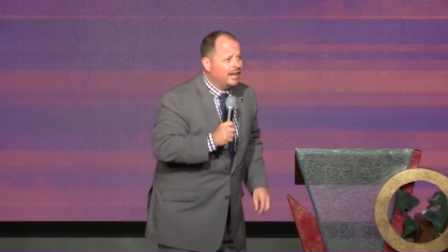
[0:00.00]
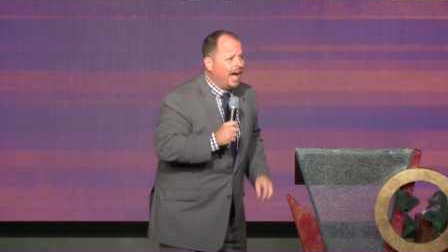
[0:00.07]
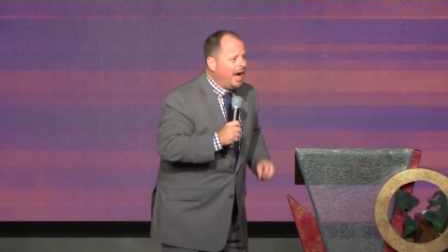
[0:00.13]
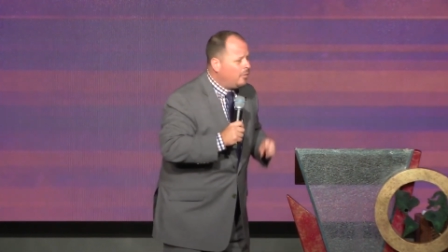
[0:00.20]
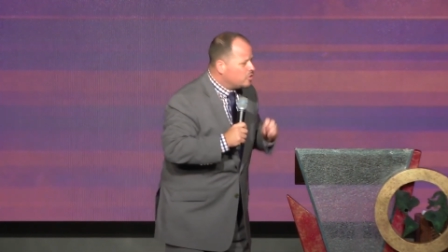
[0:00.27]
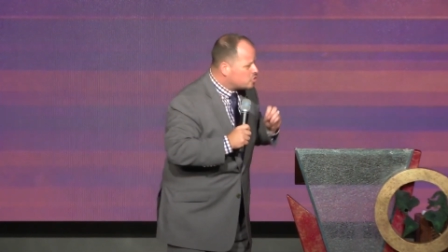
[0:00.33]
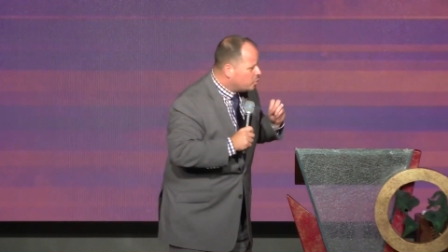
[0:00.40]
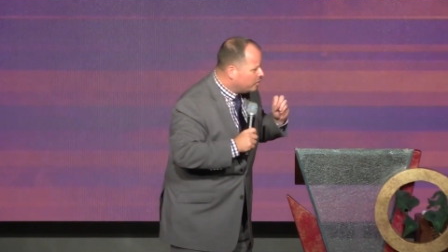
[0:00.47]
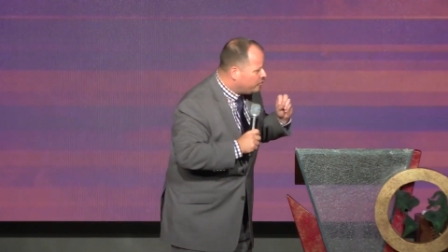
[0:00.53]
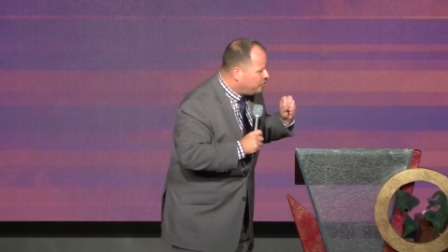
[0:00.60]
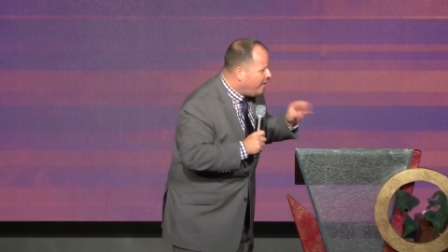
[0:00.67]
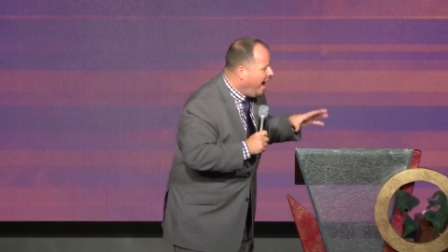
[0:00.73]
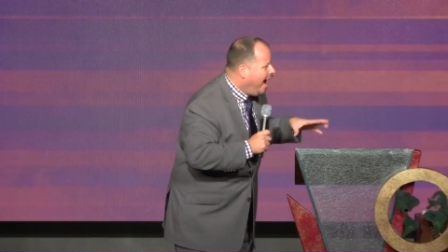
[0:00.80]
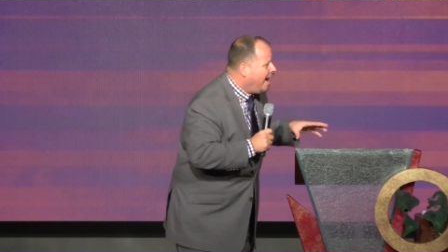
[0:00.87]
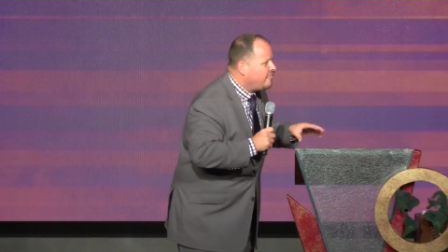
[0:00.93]
I was with
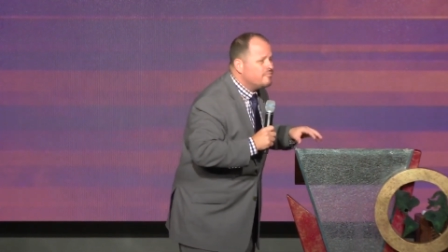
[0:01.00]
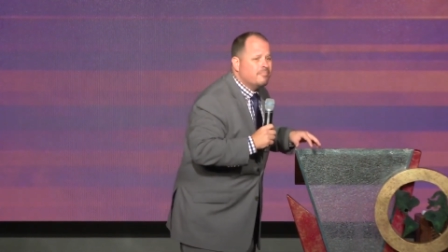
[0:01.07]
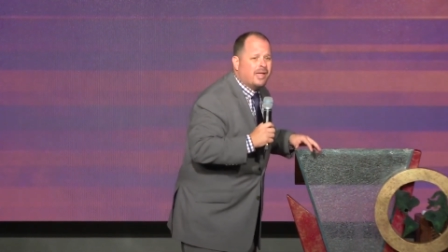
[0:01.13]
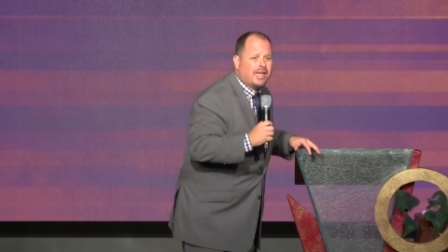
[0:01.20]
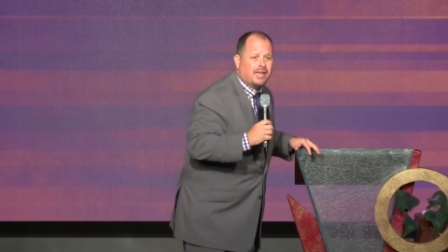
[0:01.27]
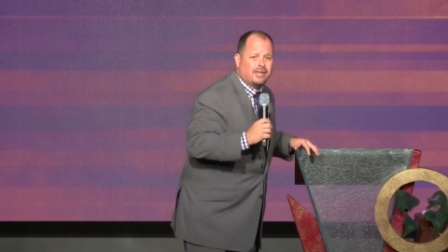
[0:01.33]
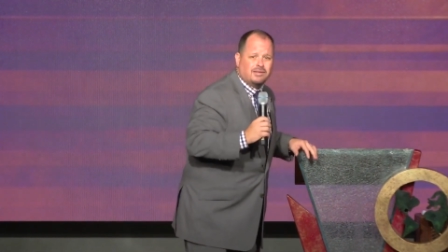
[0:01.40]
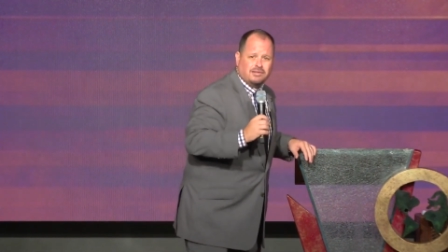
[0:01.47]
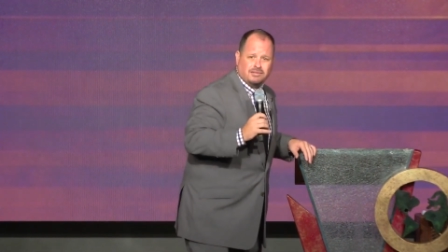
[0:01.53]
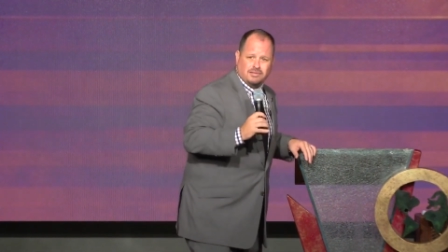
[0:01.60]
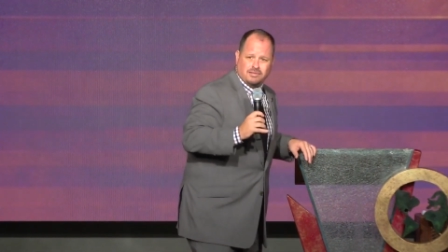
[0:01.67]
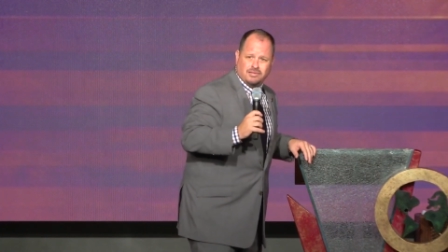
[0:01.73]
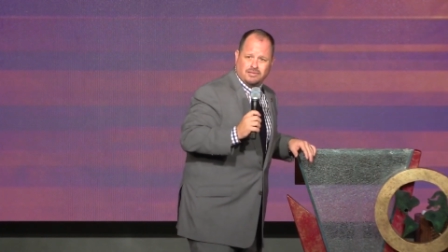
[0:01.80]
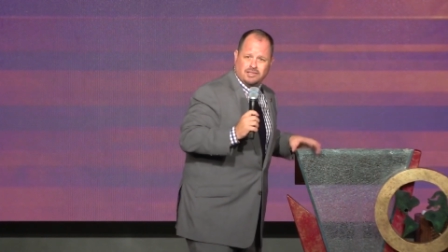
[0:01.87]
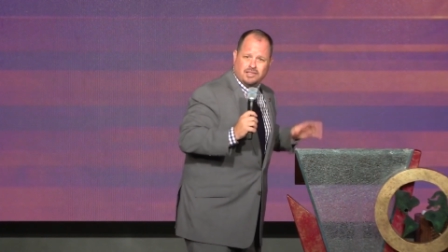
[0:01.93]
five men,
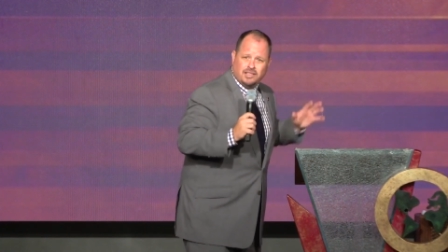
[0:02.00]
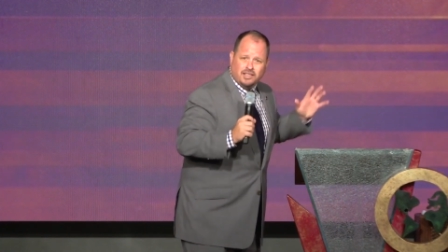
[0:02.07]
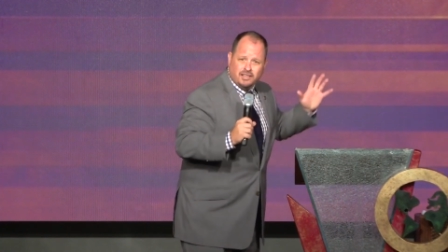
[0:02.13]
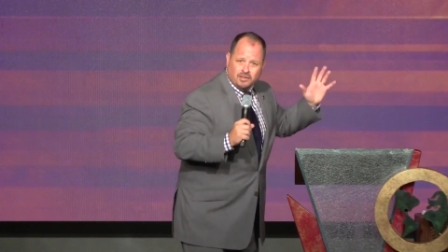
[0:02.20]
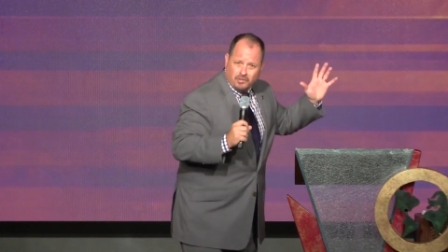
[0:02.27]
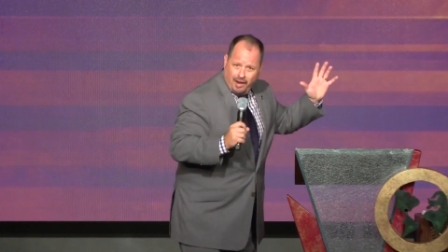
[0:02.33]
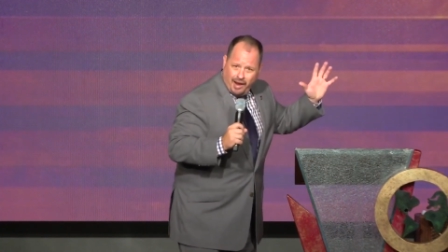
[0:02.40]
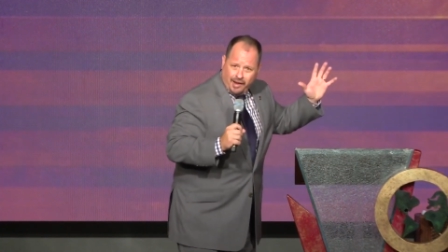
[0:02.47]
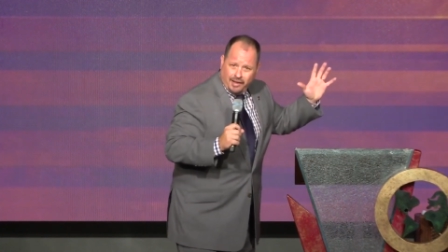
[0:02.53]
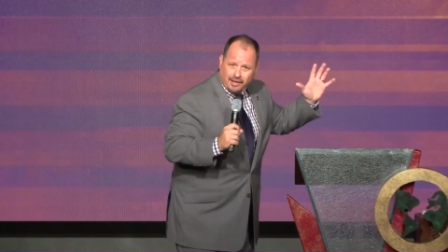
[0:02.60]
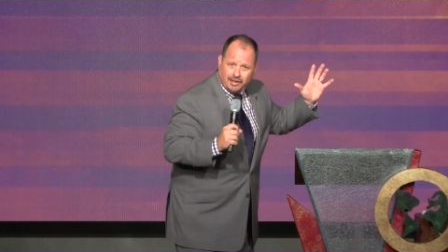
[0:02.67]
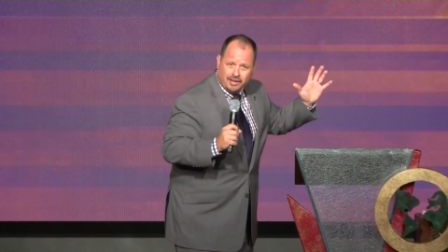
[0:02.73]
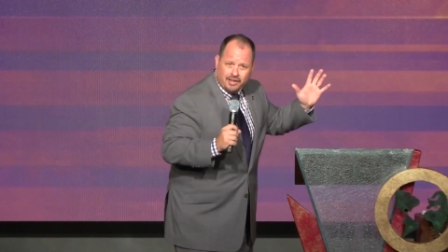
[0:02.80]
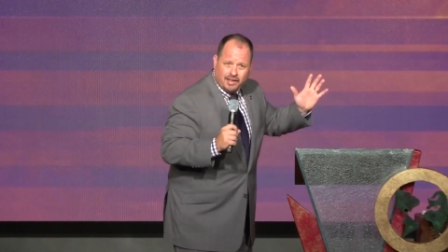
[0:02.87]
right?